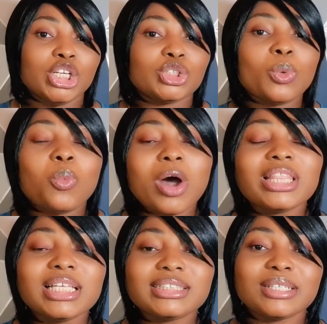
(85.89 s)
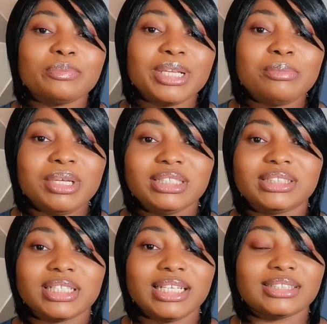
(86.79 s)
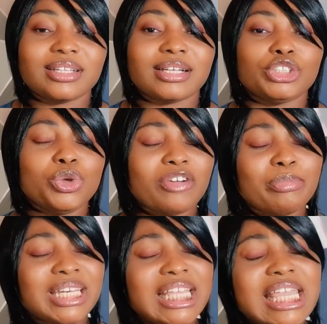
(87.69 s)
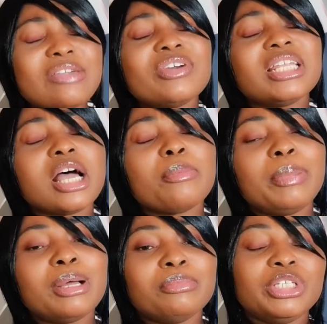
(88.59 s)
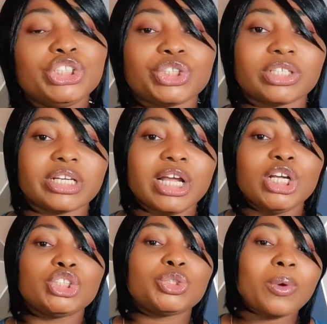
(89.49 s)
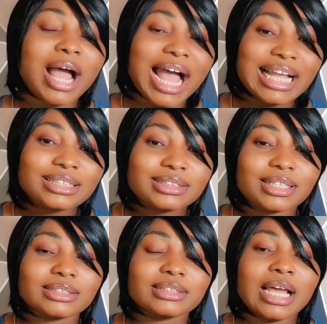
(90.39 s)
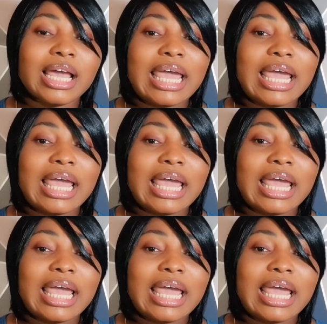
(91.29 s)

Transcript: So what this simply means is that you have been given a permission to access